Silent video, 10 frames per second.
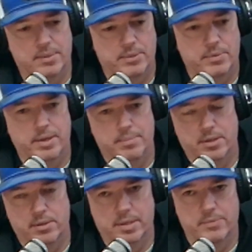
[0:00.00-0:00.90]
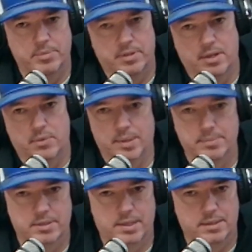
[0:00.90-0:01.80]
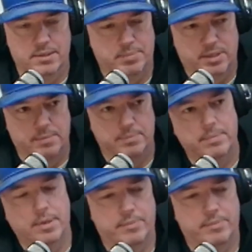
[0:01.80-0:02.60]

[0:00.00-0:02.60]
that we write about that we put on our website and let's bring them